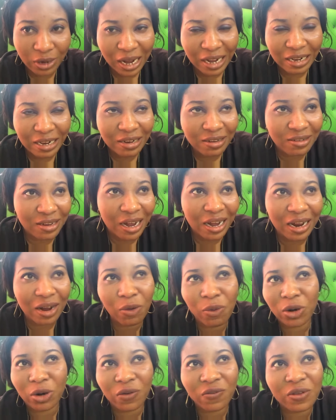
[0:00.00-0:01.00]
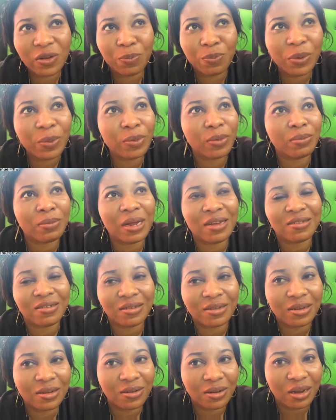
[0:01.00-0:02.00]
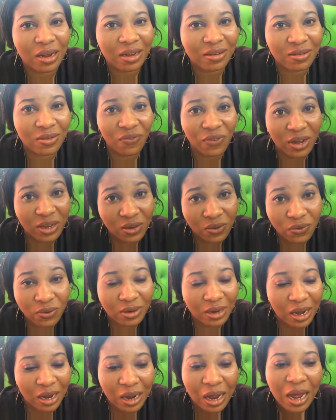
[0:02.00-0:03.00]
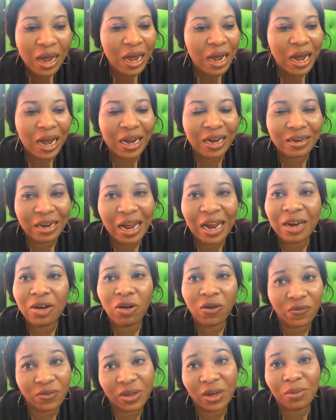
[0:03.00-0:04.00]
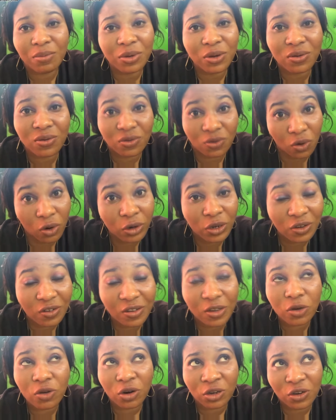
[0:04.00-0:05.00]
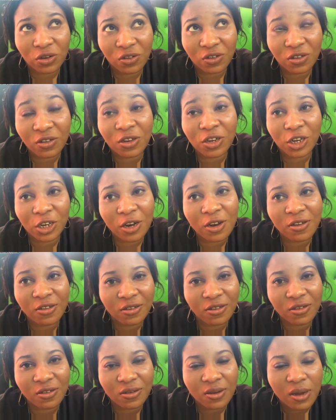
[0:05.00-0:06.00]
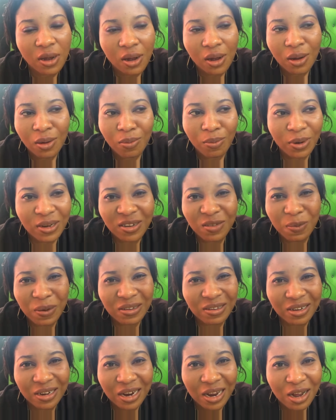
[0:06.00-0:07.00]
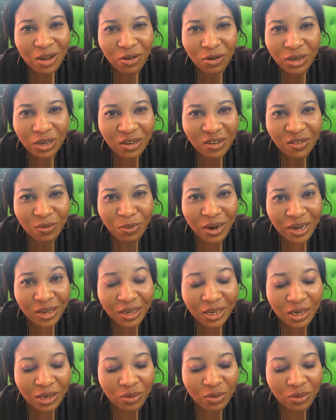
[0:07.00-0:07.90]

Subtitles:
At least I'm one of the people who as a fast food, I love their meals. Crunchy, see Crunchy, see Genesis. But this particular Crunchy's branch,